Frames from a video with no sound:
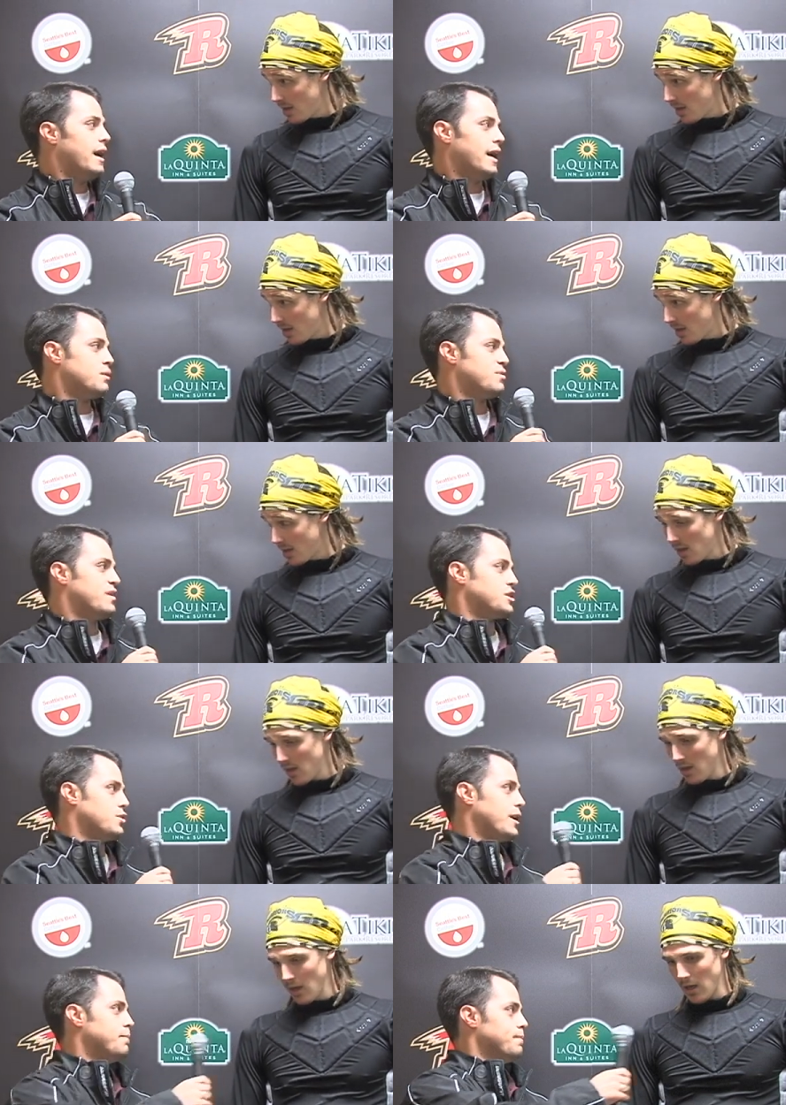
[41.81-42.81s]
Speaker 1: and the
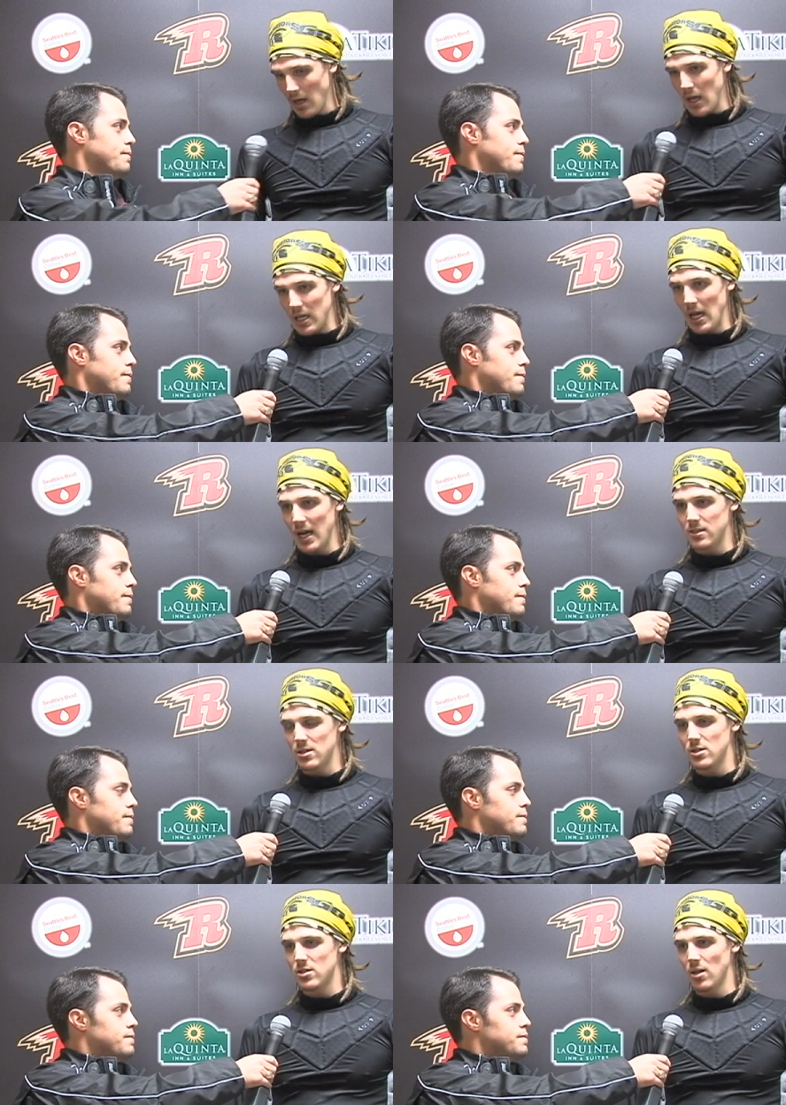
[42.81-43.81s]
professional game.
Speaker 2: Yeah, it
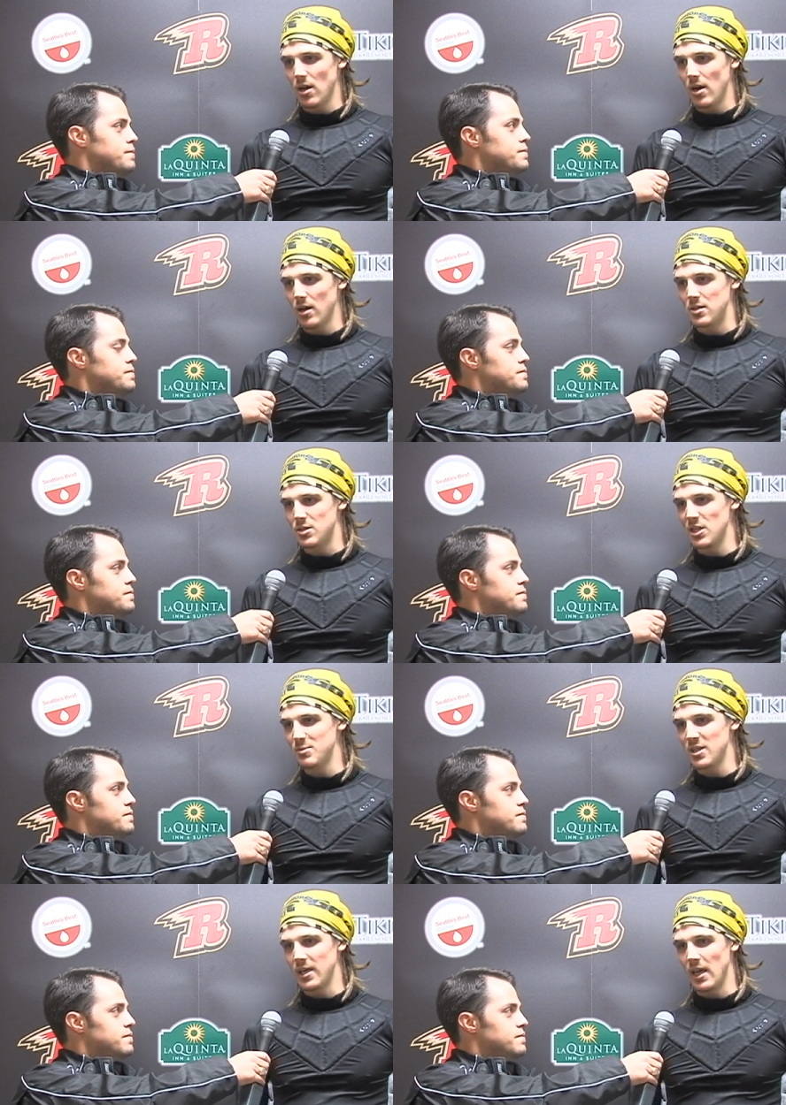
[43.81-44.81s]
just uh,
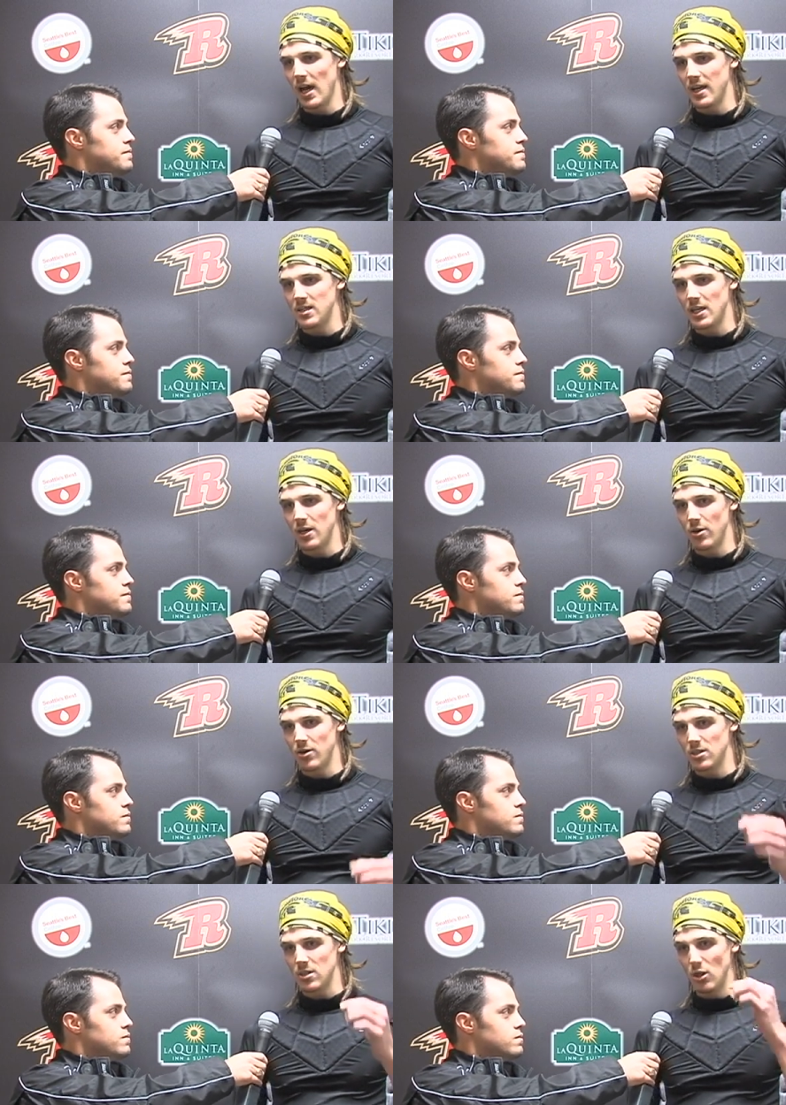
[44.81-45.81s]
seems like guys here
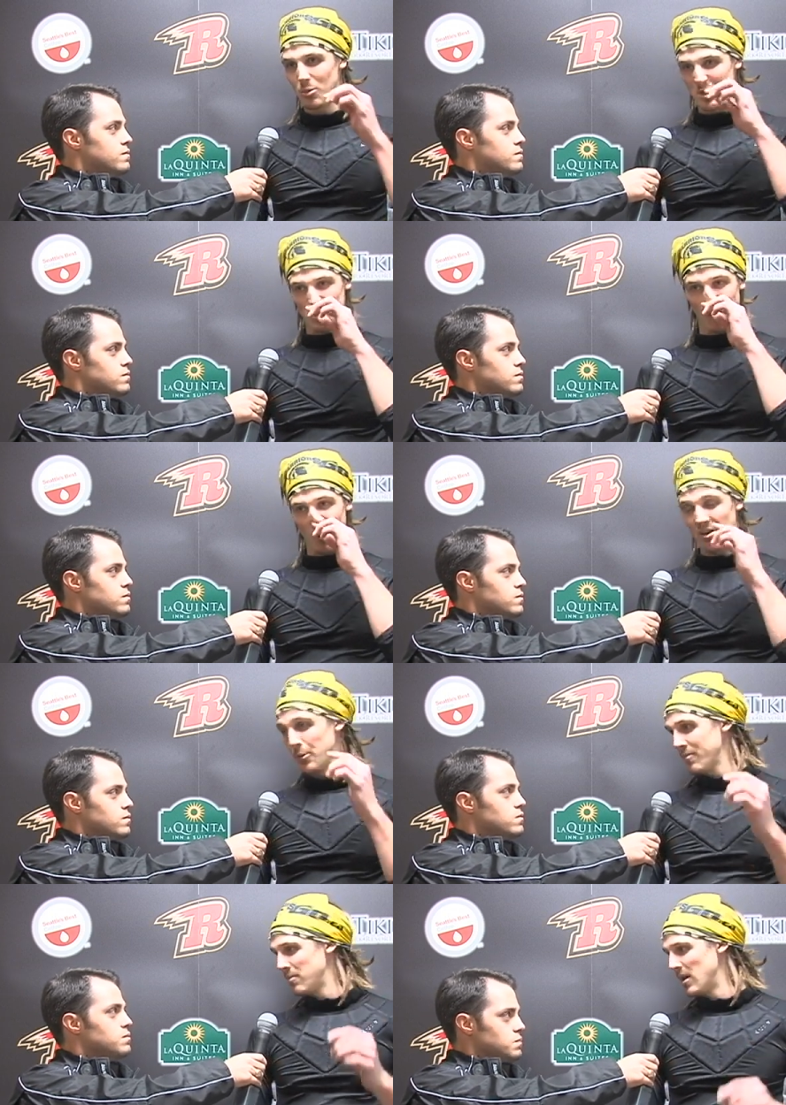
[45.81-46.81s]
are just a little bit
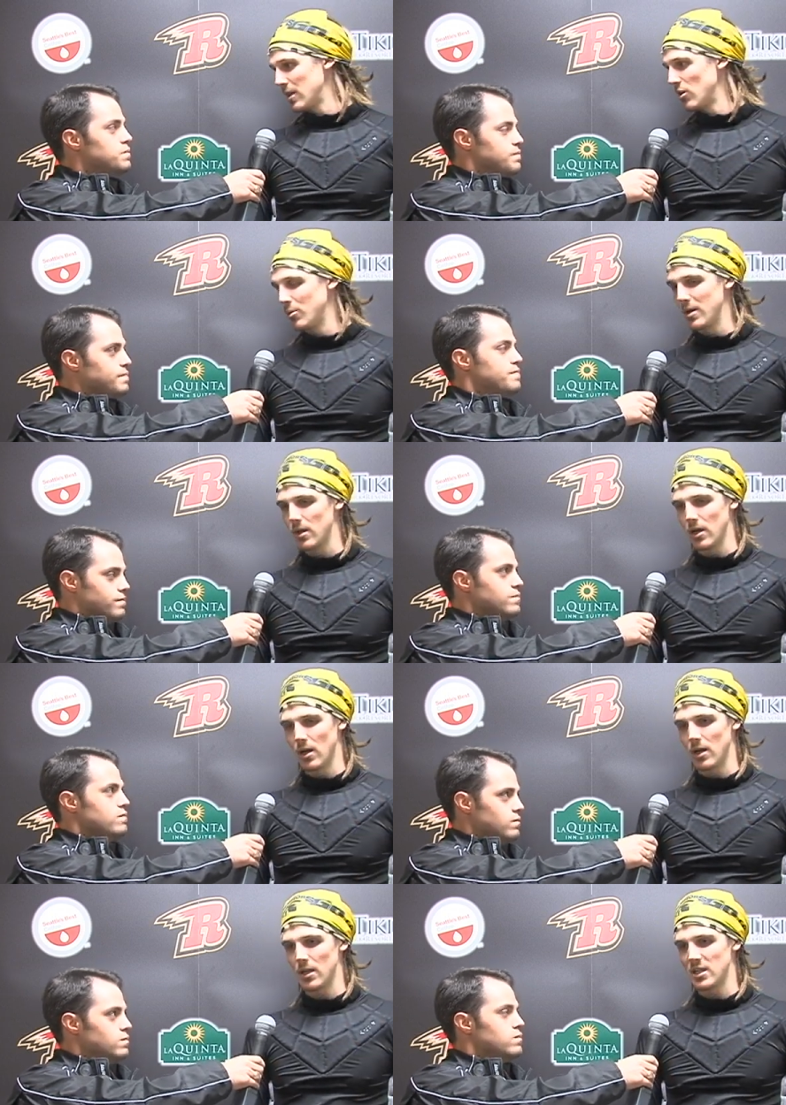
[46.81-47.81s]
smarter, make a little bit
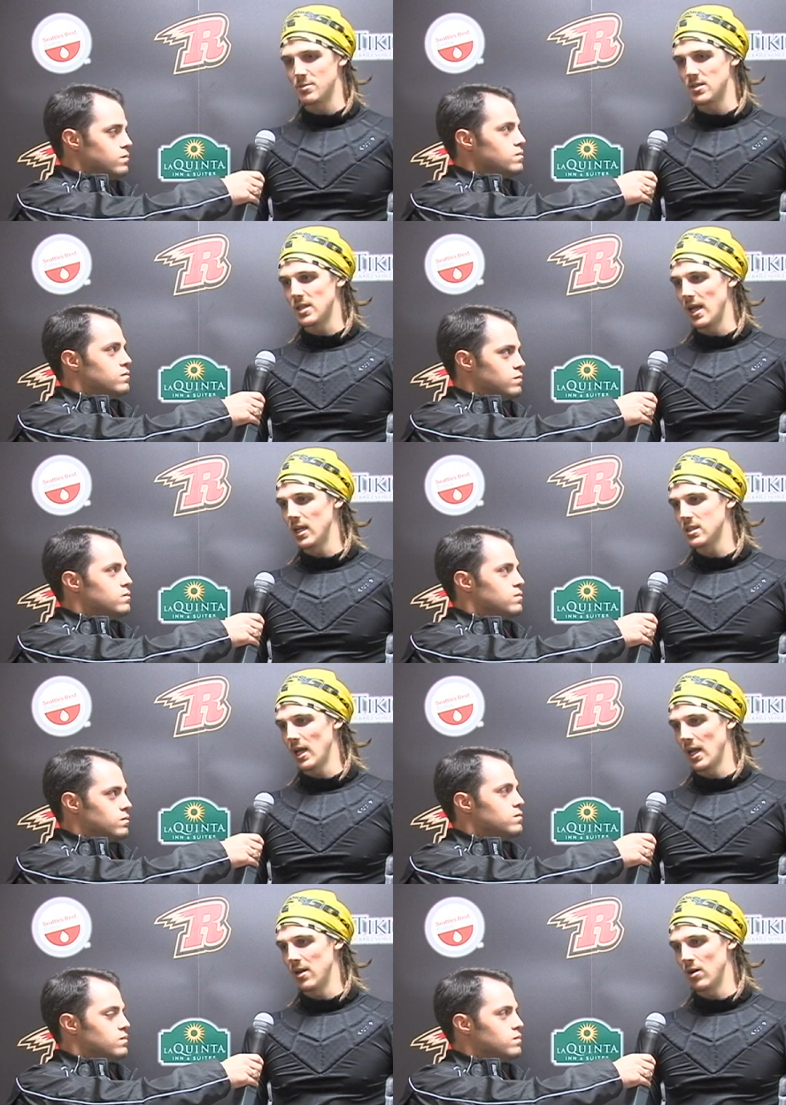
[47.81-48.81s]
uh, less mistakes,
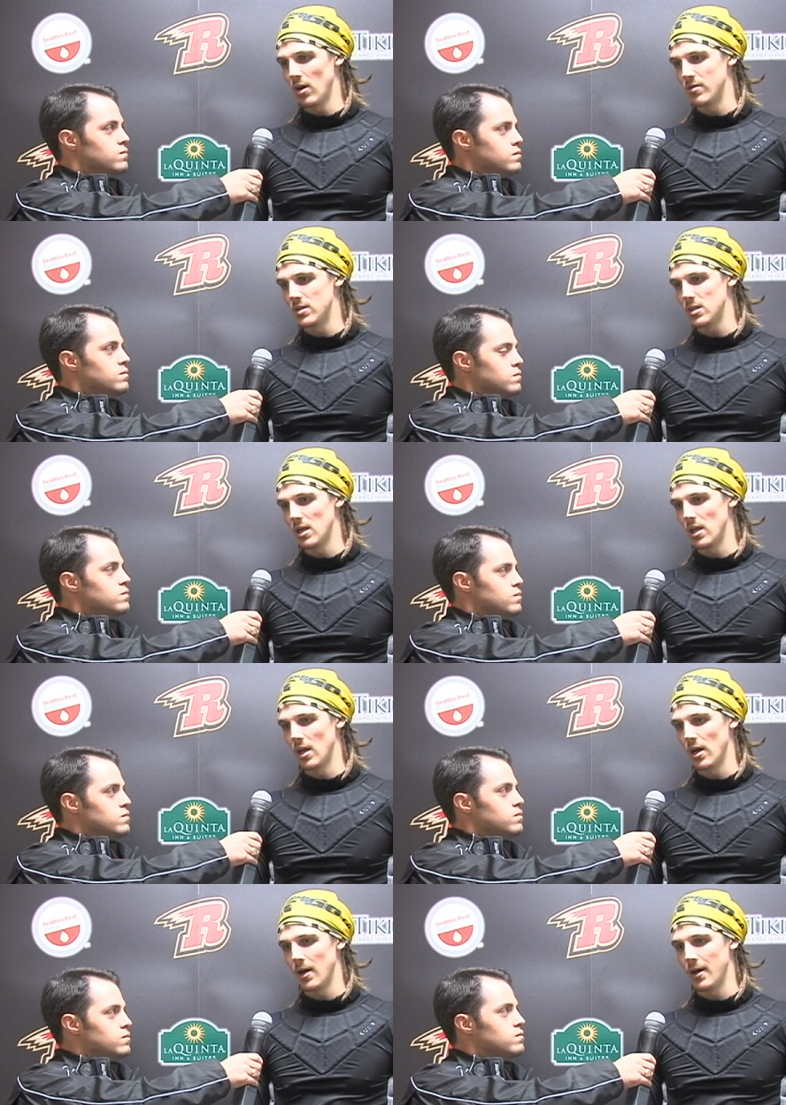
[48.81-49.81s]
and obviously,
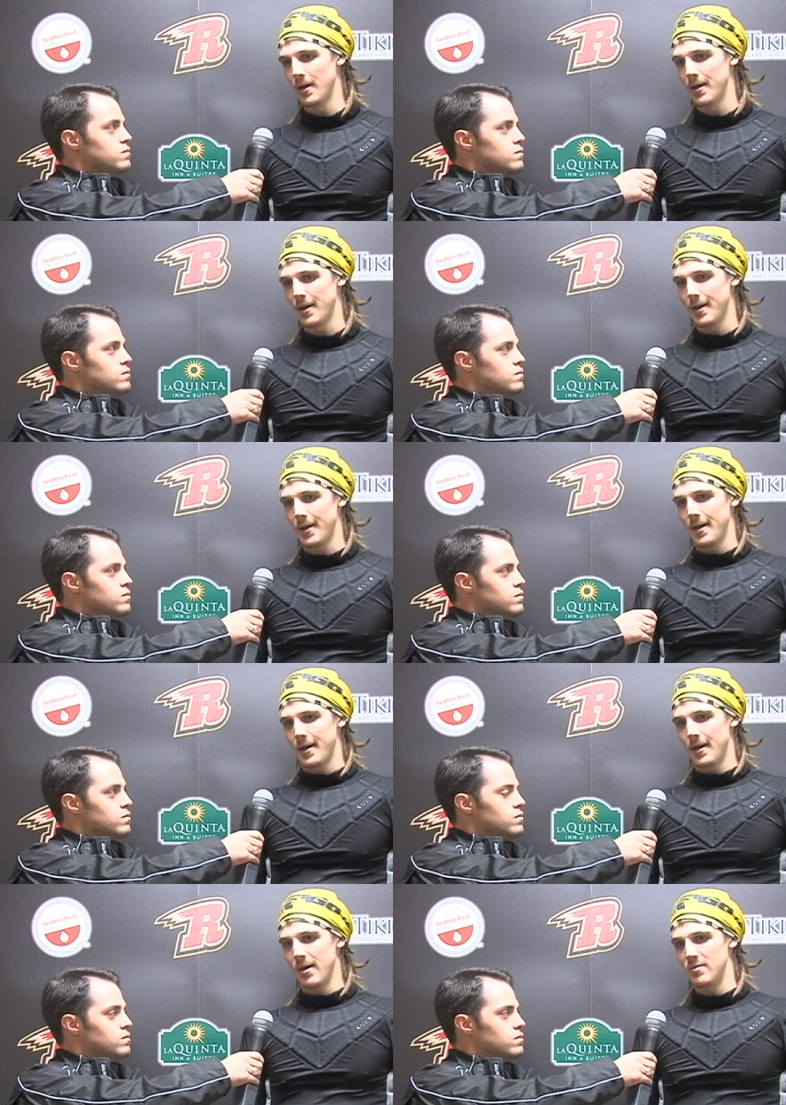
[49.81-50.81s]
uh,
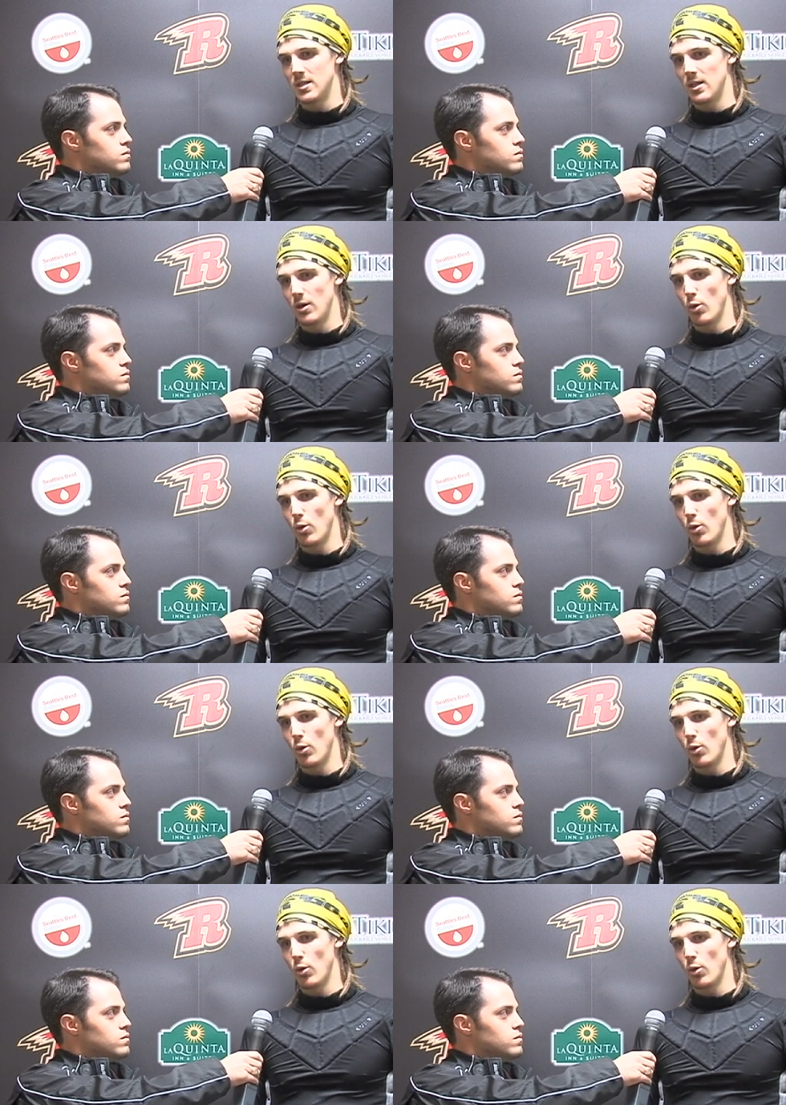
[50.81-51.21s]
obviously the